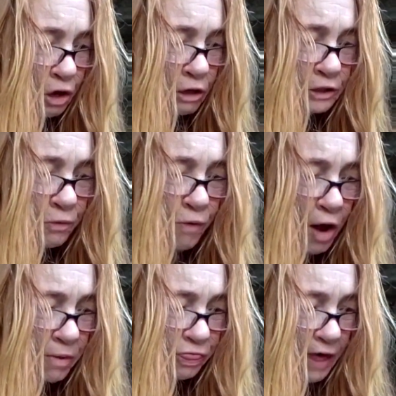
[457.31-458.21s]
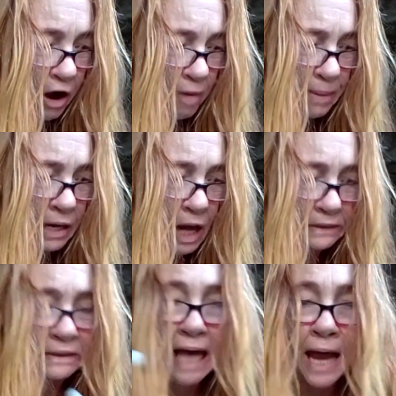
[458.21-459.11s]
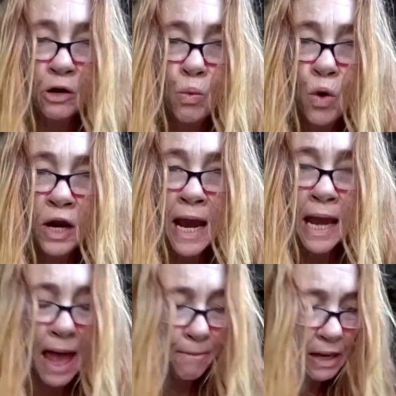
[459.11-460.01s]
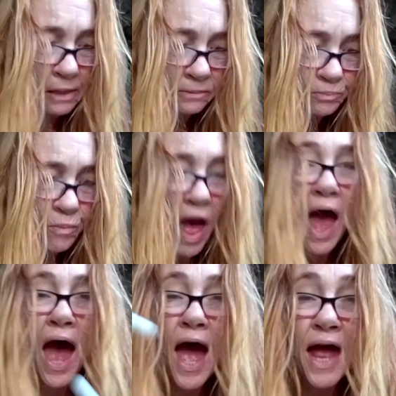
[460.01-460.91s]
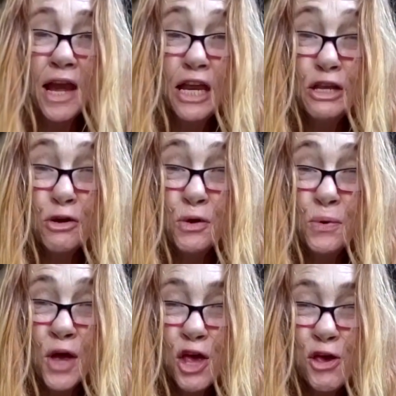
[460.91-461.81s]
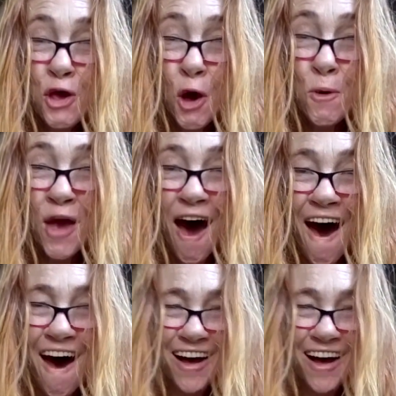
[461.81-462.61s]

Use aromatherapy like sandalwood and lemon and do yoga.